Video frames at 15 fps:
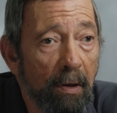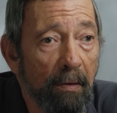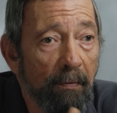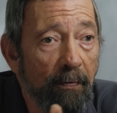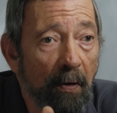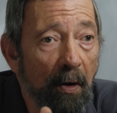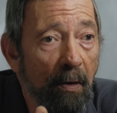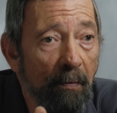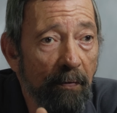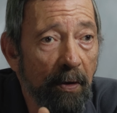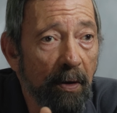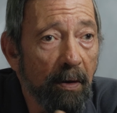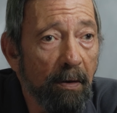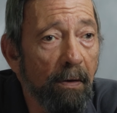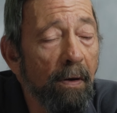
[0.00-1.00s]
a farm
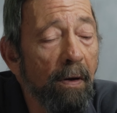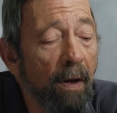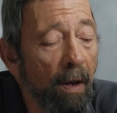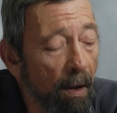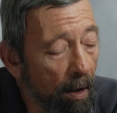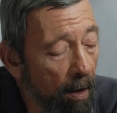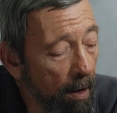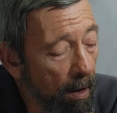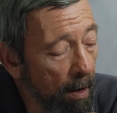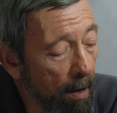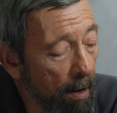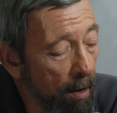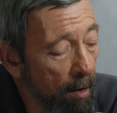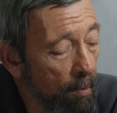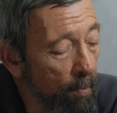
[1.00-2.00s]
vehicle.
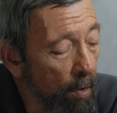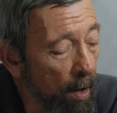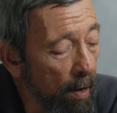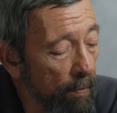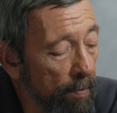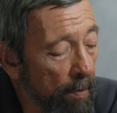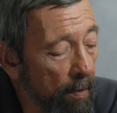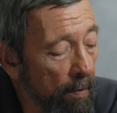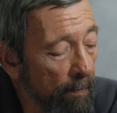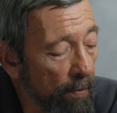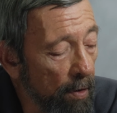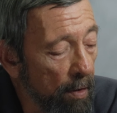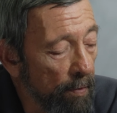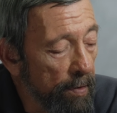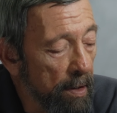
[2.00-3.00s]
But of
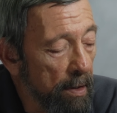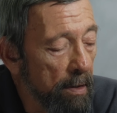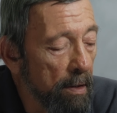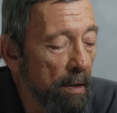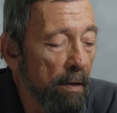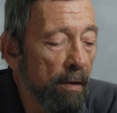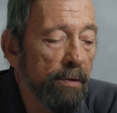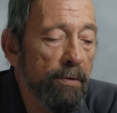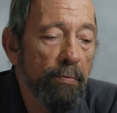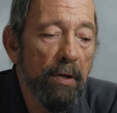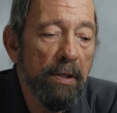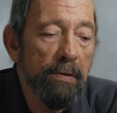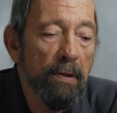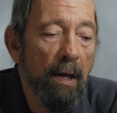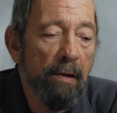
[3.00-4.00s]
all the
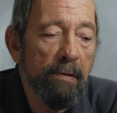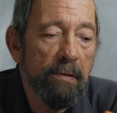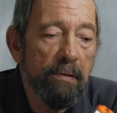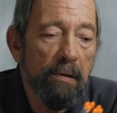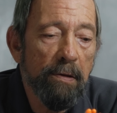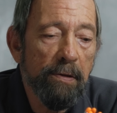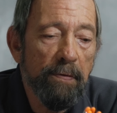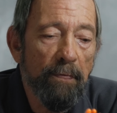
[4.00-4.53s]
3 sizes of the